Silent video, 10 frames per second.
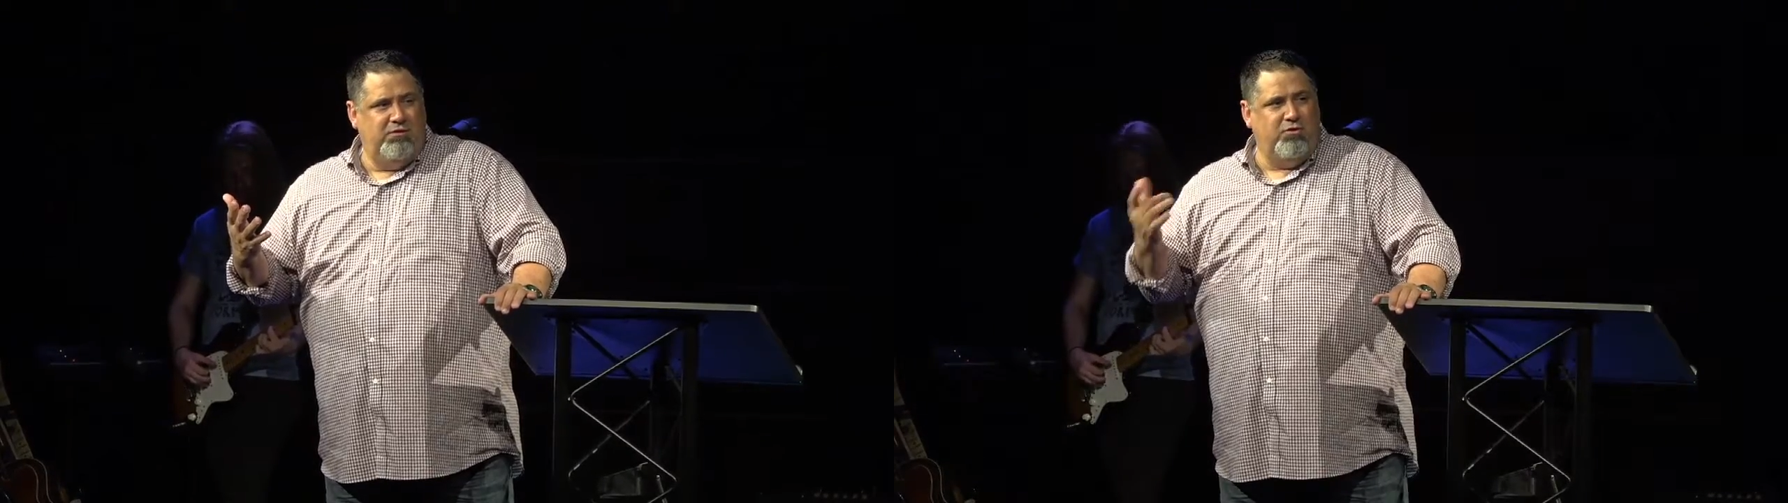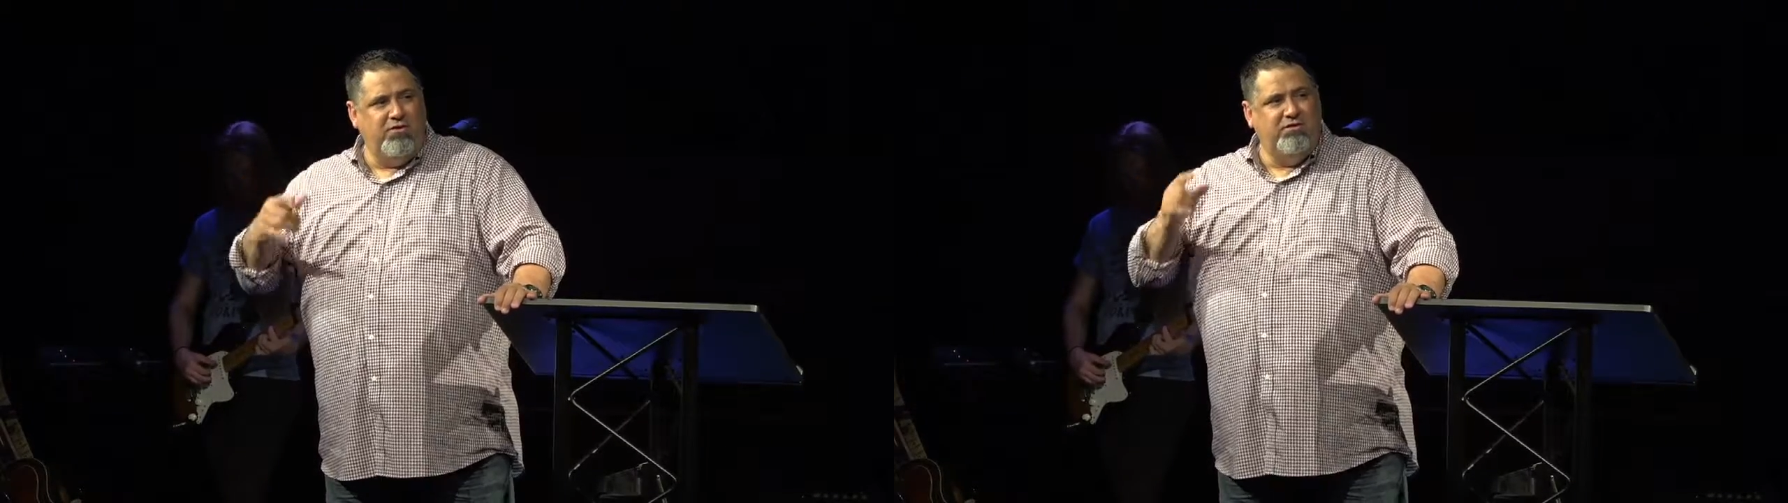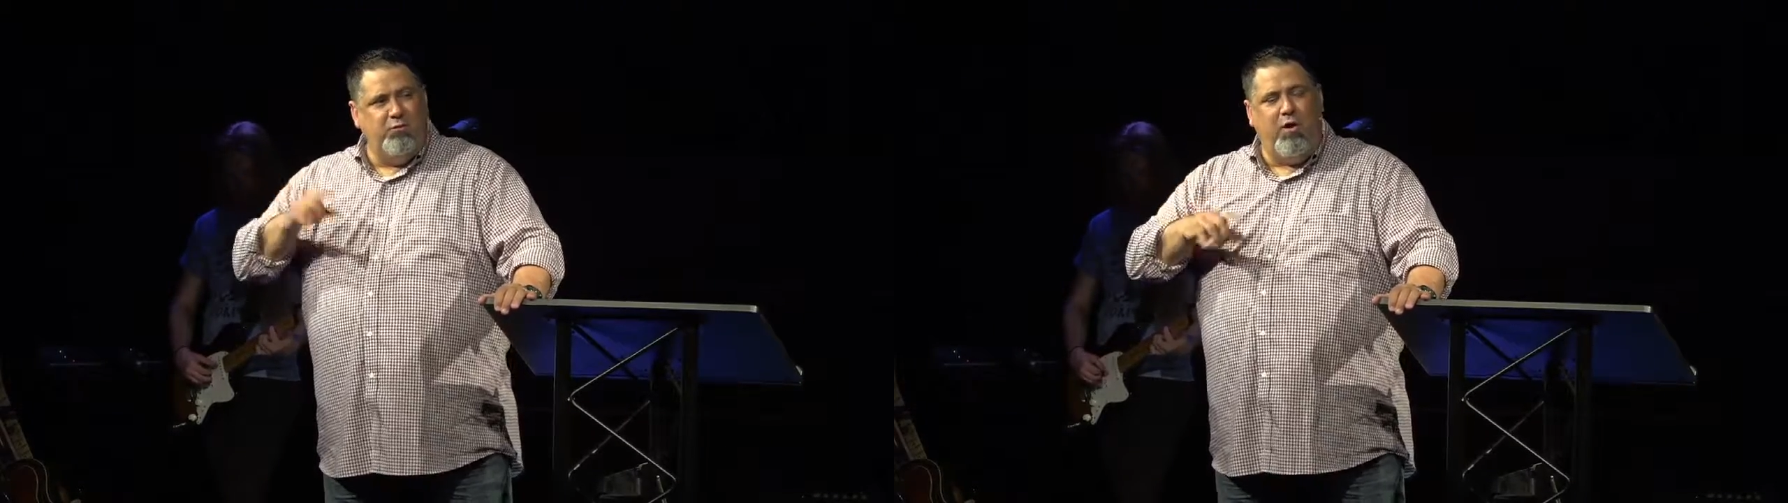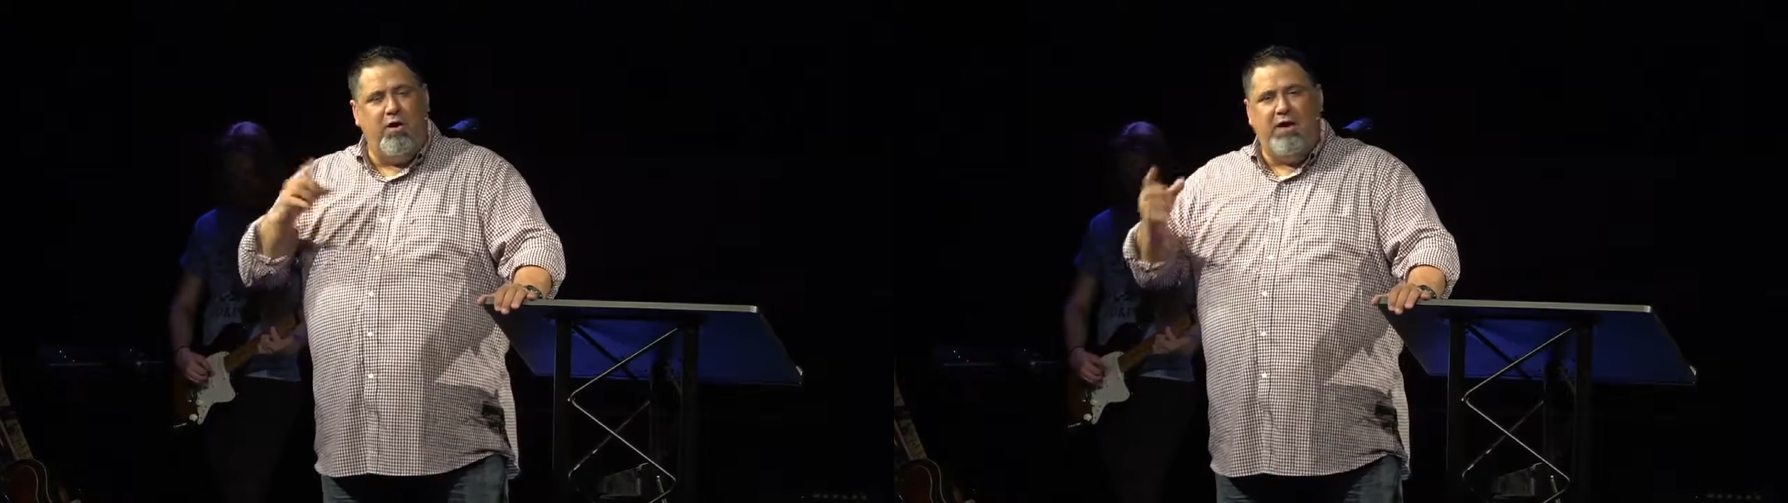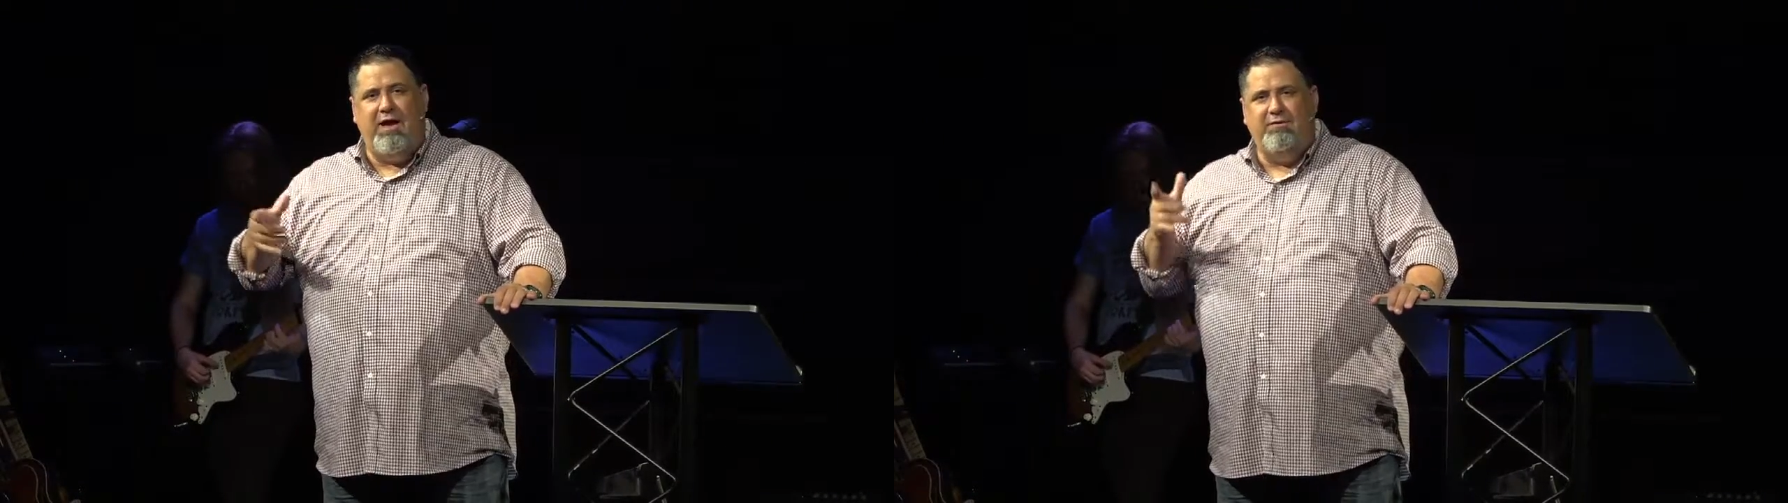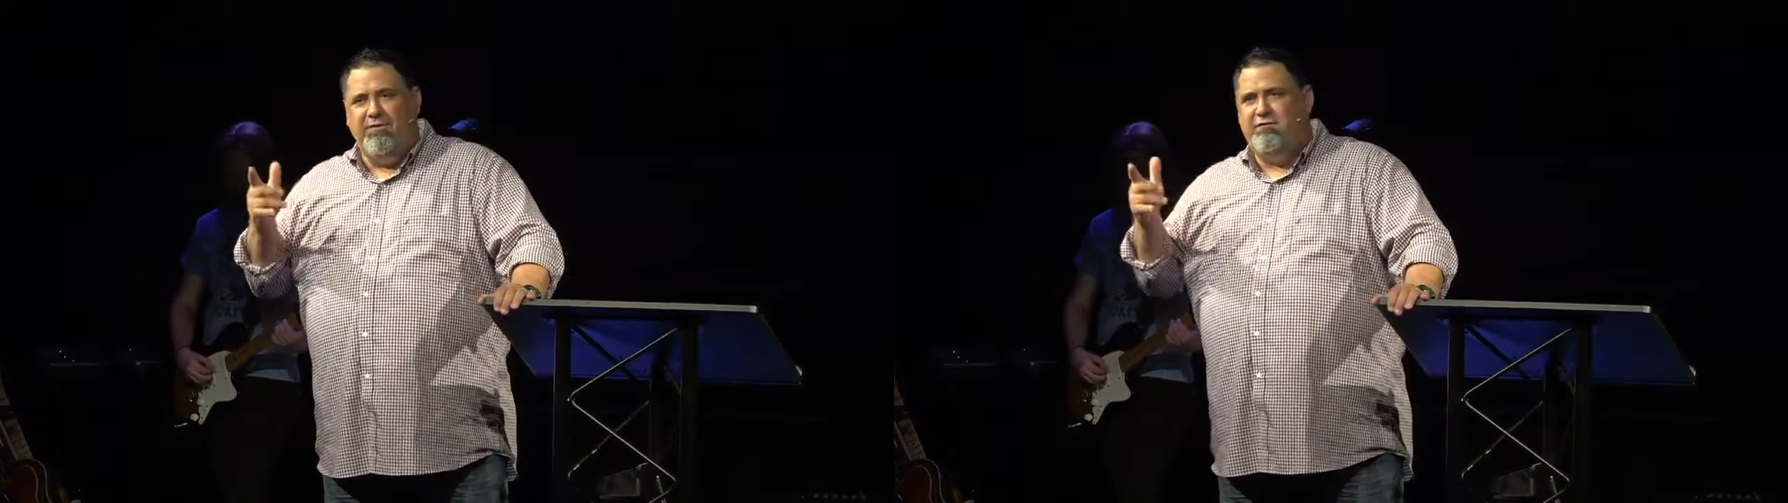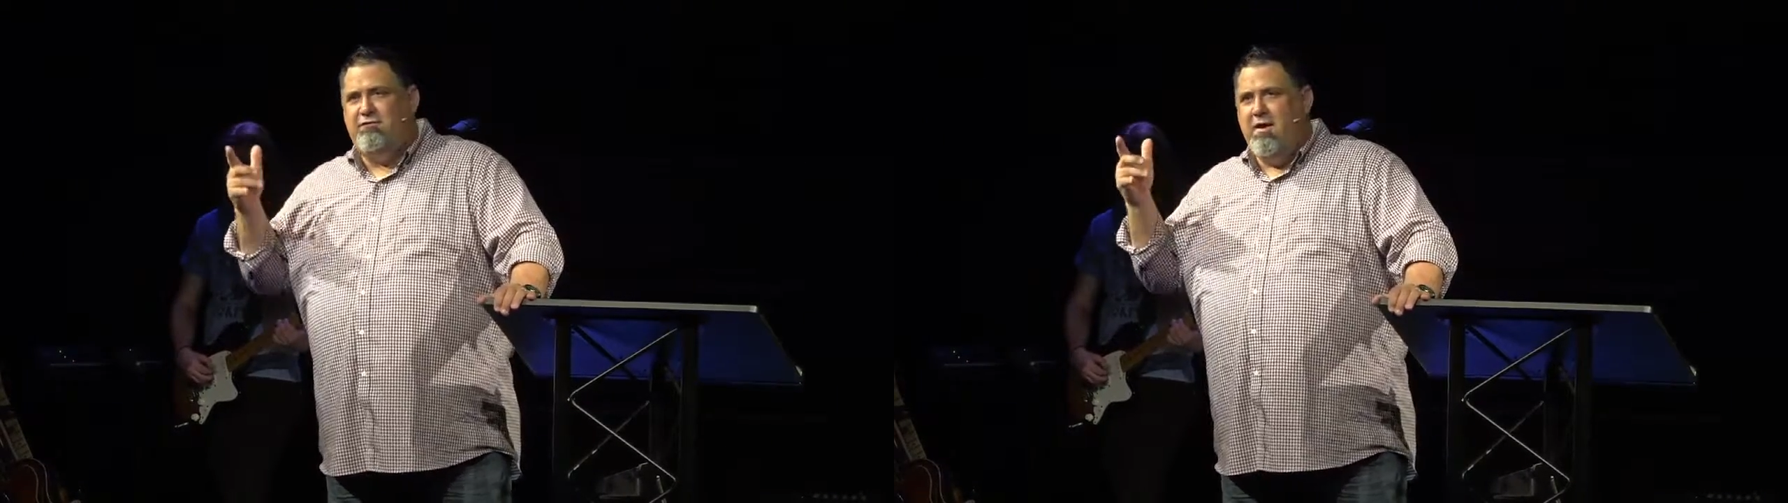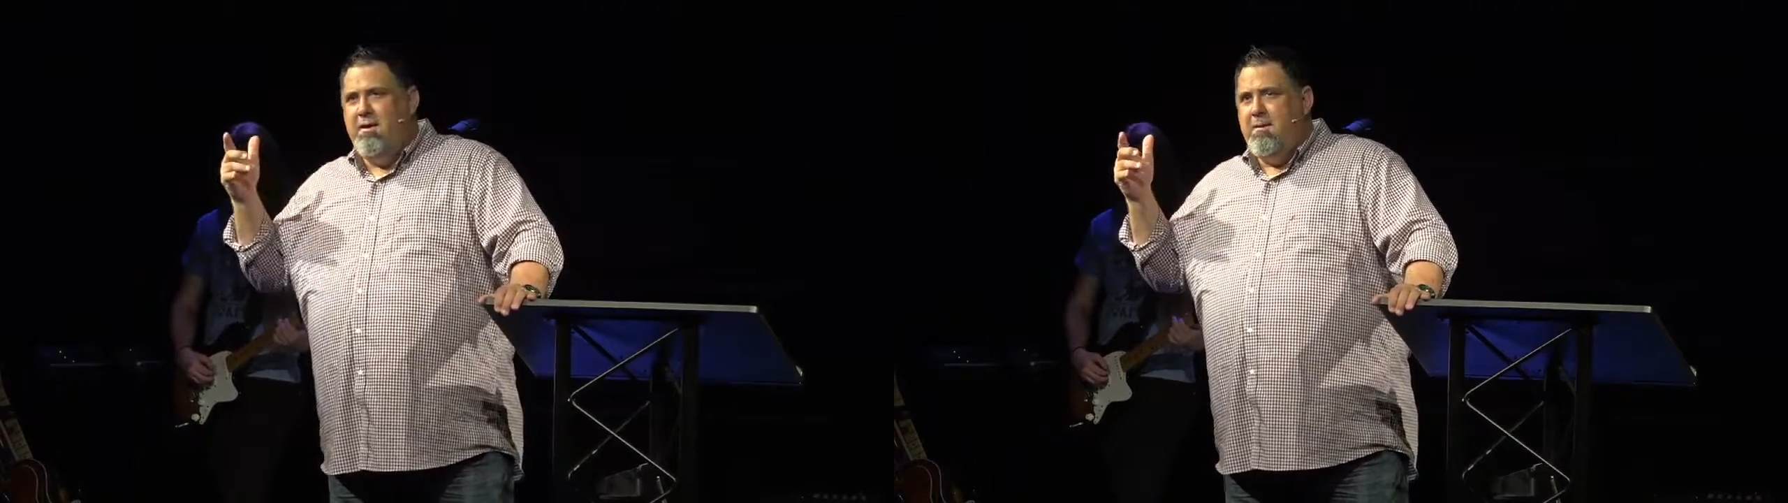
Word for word: Learning to walk out this